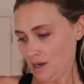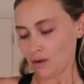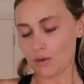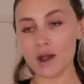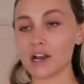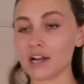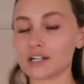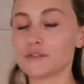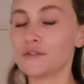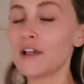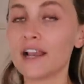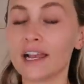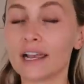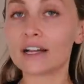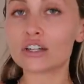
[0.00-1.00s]
quite a nice
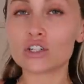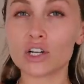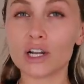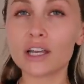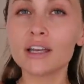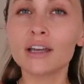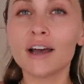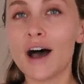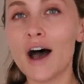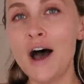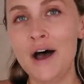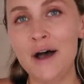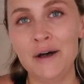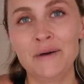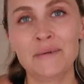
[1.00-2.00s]
feeling actually.
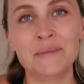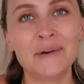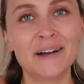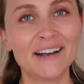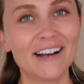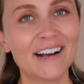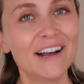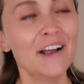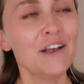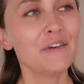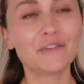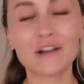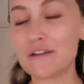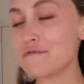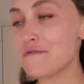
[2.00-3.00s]

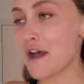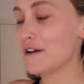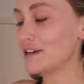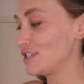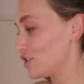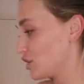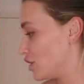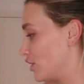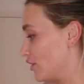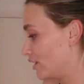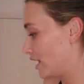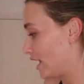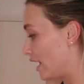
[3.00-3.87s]
Feeling very secure in